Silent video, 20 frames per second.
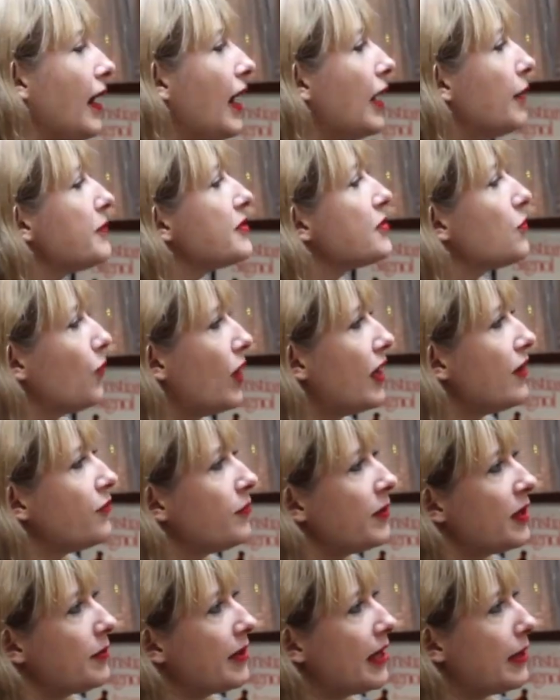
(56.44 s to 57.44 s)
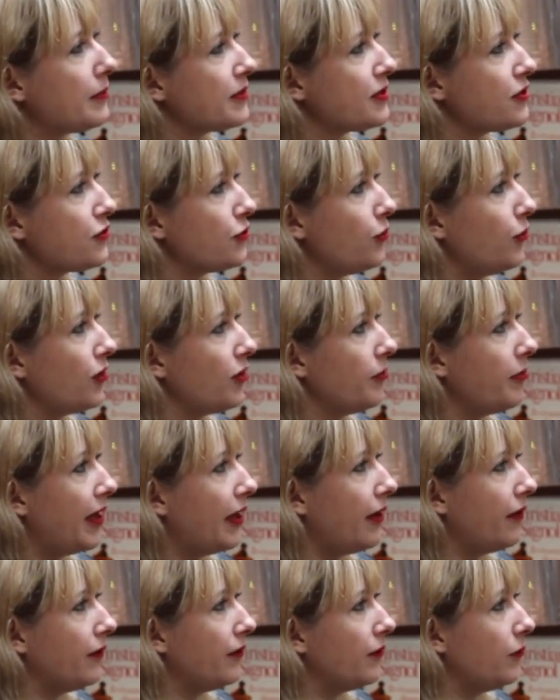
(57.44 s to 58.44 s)
And it was a way for me to be able to talk
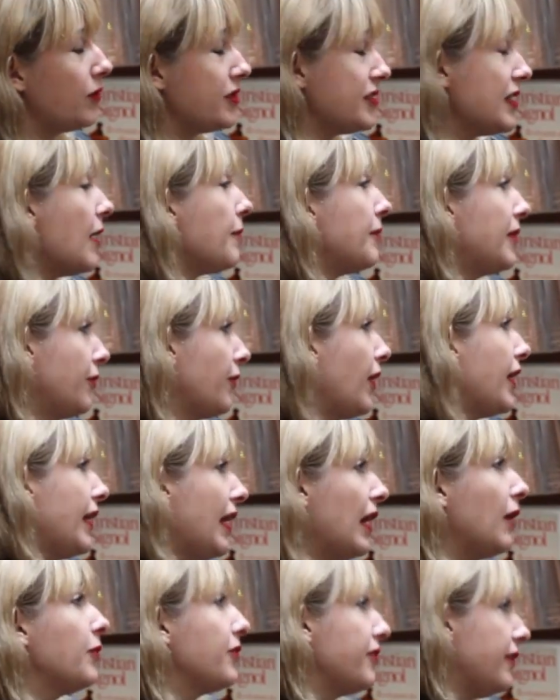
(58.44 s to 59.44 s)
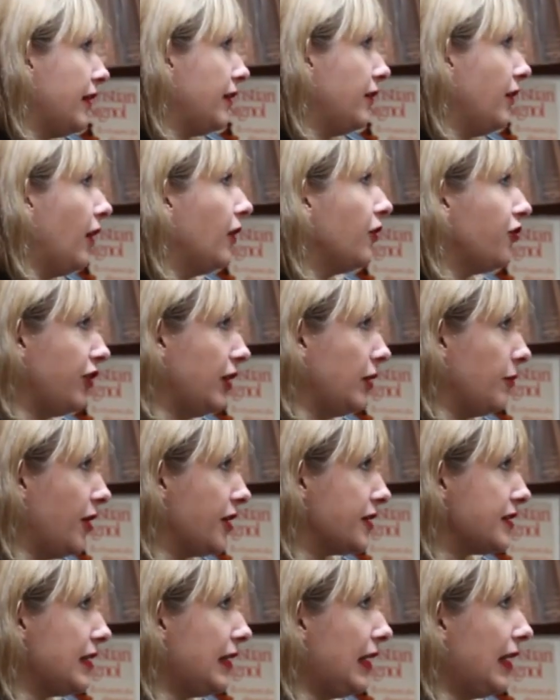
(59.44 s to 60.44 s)
about what's happening right now with technology in
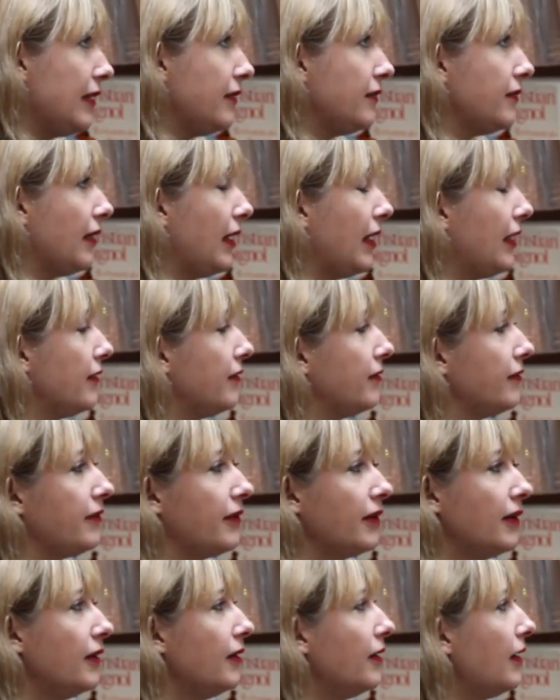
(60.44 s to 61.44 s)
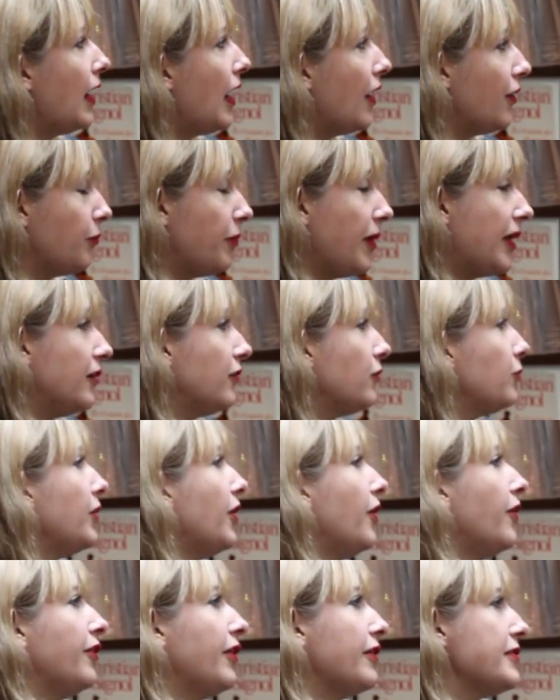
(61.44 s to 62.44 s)
Moxyland and how dependent
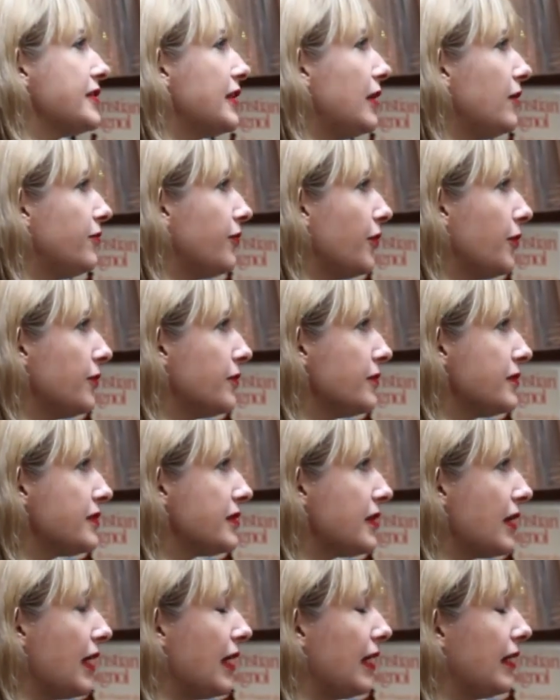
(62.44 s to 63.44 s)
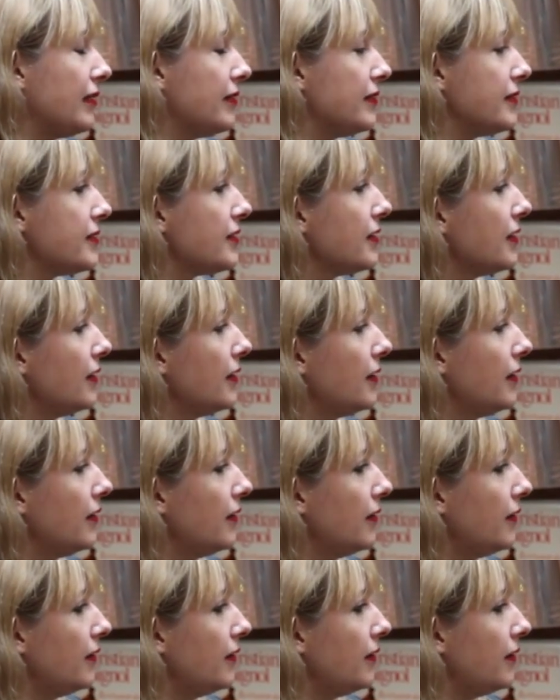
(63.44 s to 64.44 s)
we are on our cell phones, and
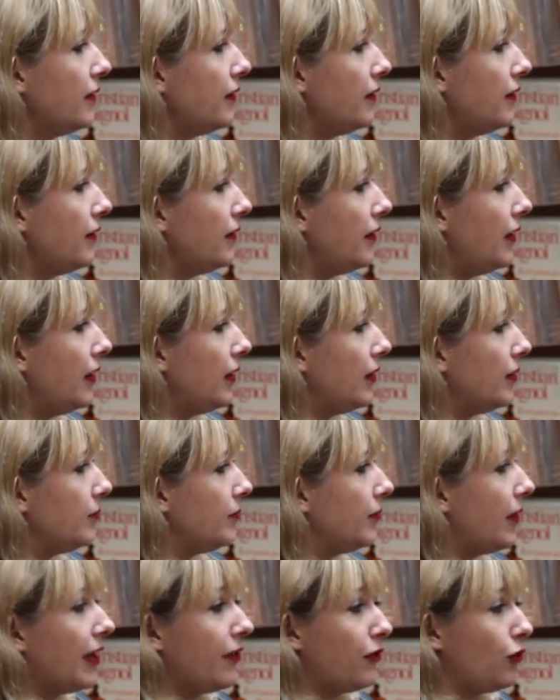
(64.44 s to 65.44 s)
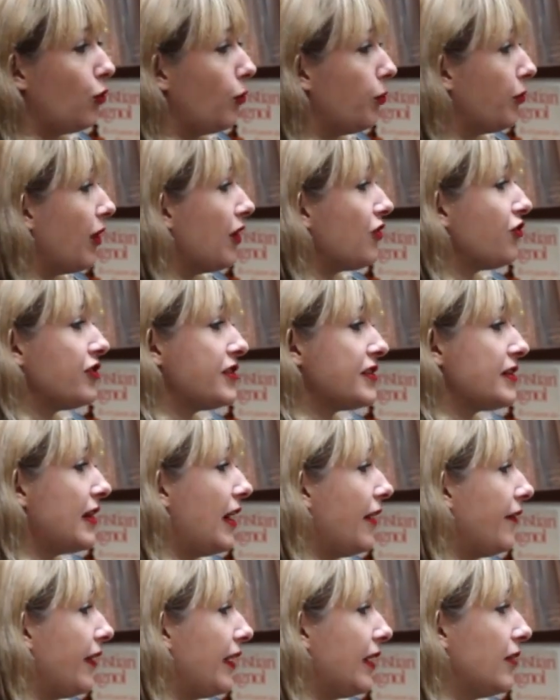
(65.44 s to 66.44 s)
the corporations
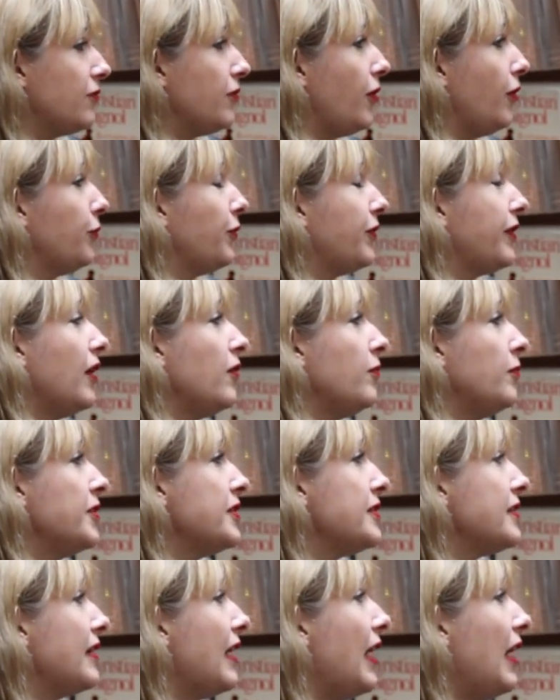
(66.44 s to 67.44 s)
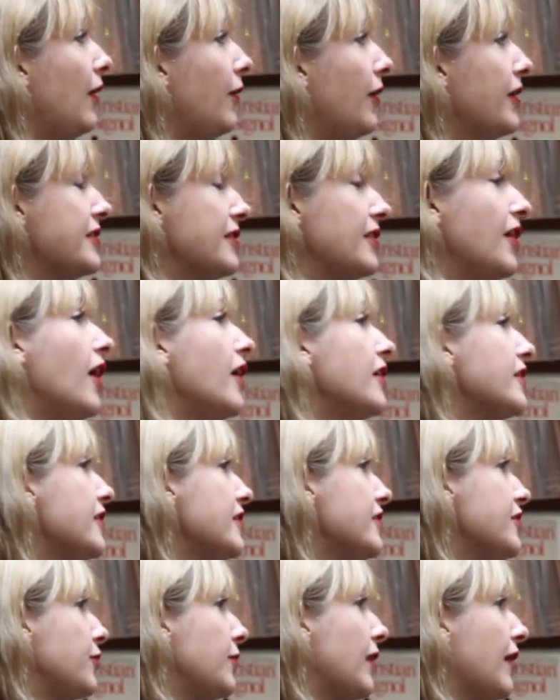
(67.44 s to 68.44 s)
and how they get involved with government, and how as an
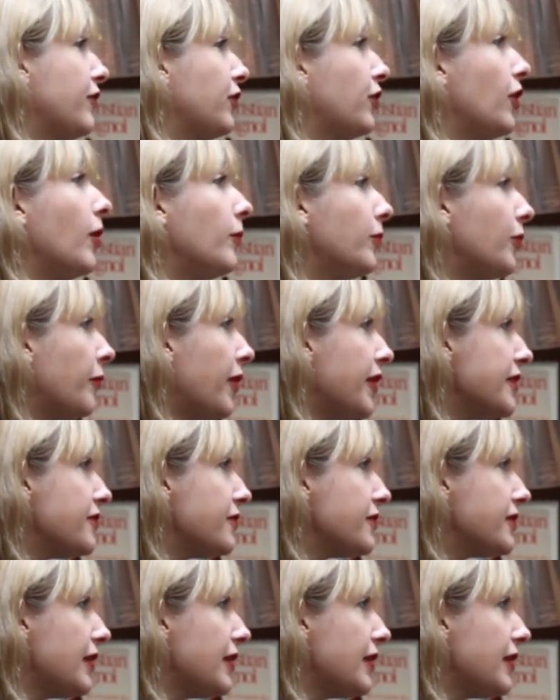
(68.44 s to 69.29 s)
artist you have to compromise